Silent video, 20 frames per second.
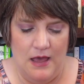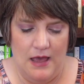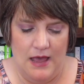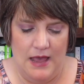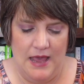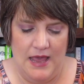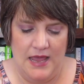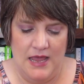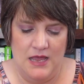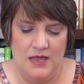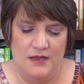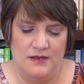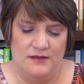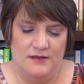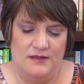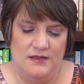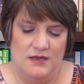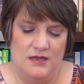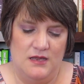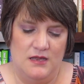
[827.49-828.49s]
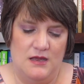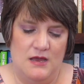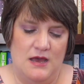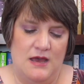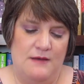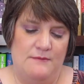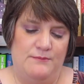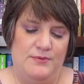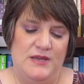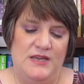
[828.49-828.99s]
and the
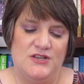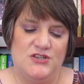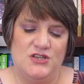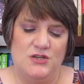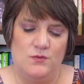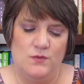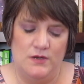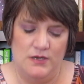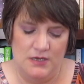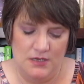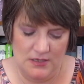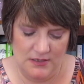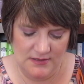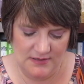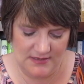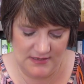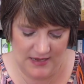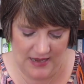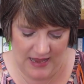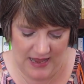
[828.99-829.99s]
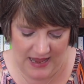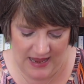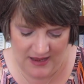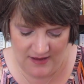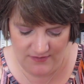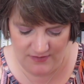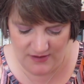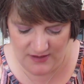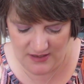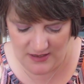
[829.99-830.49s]
peachy one is,
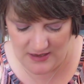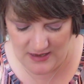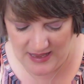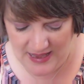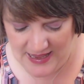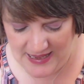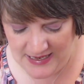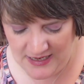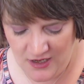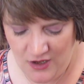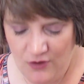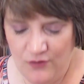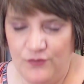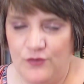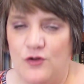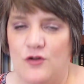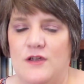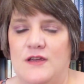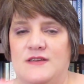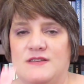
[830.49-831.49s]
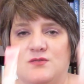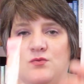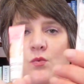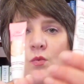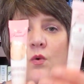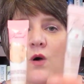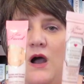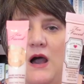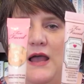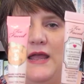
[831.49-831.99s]
and the Hangover is
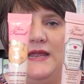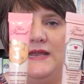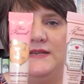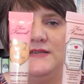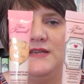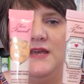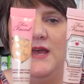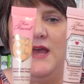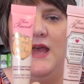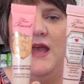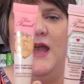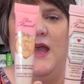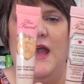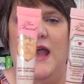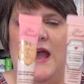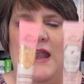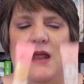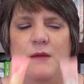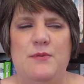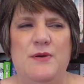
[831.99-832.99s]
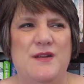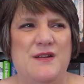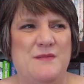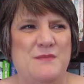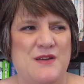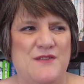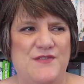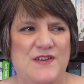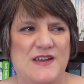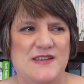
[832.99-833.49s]
white. And I put it on
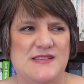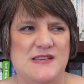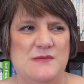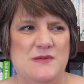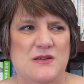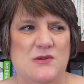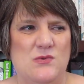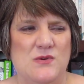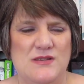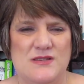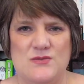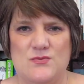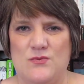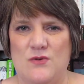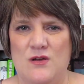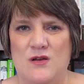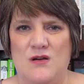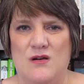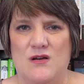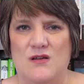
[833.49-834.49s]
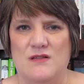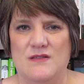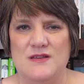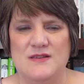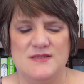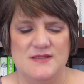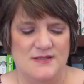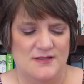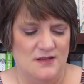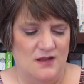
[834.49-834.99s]
my face, I'm like, what's wrong?
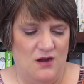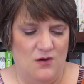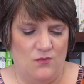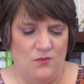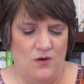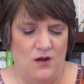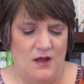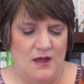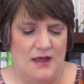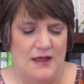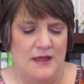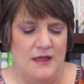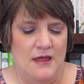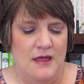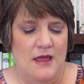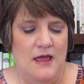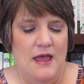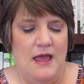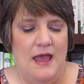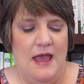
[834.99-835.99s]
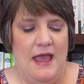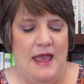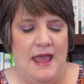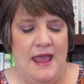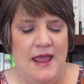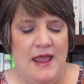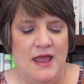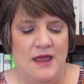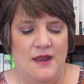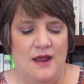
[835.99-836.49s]
This is not right.
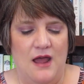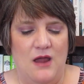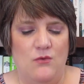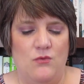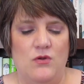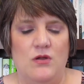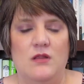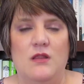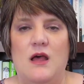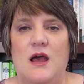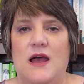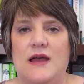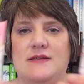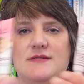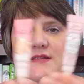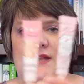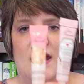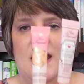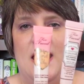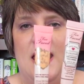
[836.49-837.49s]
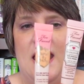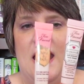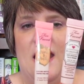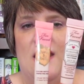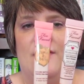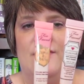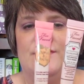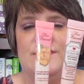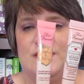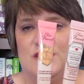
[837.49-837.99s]
And I realized that I
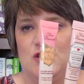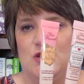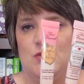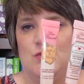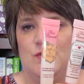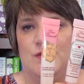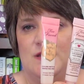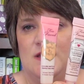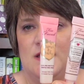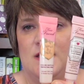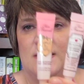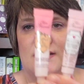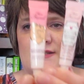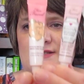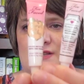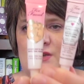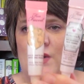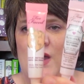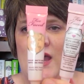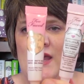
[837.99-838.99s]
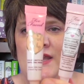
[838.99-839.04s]
have 2 things, so I